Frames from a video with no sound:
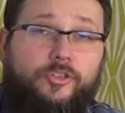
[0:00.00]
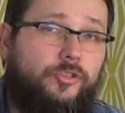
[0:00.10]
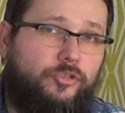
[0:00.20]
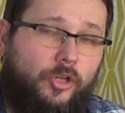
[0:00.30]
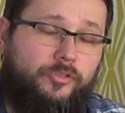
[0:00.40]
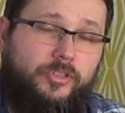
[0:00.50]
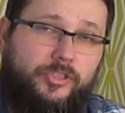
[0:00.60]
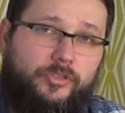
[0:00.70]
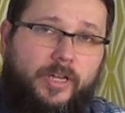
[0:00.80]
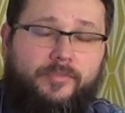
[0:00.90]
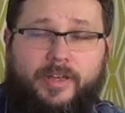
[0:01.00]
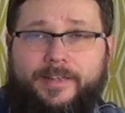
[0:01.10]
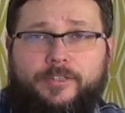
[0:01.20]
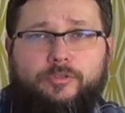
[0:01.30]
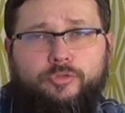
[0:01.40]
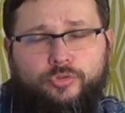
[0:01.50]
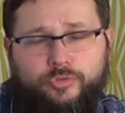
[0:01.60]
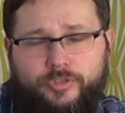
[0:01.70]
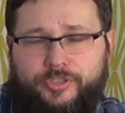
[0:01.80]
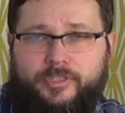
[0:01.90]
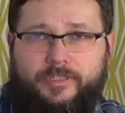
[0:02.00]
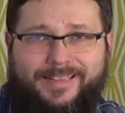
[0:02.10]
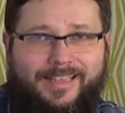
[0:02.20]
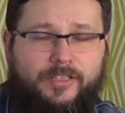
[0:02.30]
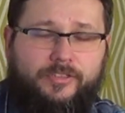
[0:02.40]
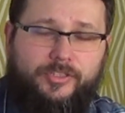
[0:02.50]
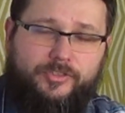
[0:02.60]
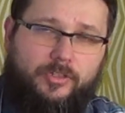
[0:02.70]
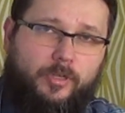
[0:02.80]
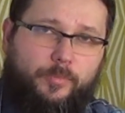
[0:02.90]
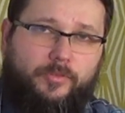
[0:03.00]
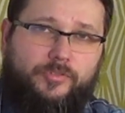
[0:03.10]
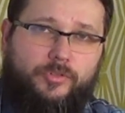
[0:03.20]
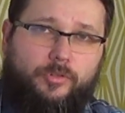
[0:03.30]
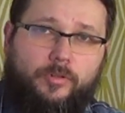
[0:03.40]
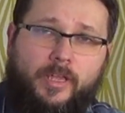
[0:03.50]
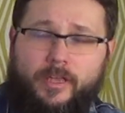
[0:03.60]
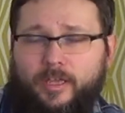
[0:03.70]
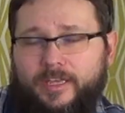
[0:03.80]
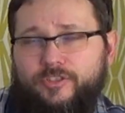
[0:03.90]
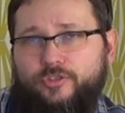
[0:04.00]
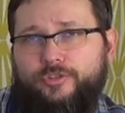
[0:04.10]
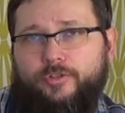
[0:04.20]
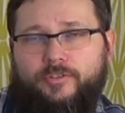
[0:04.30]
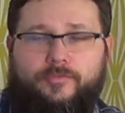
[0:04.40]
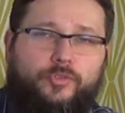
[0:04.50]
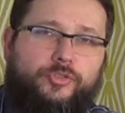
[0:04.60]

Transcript: You don't need to have any nutrition in this type of soil. It's just for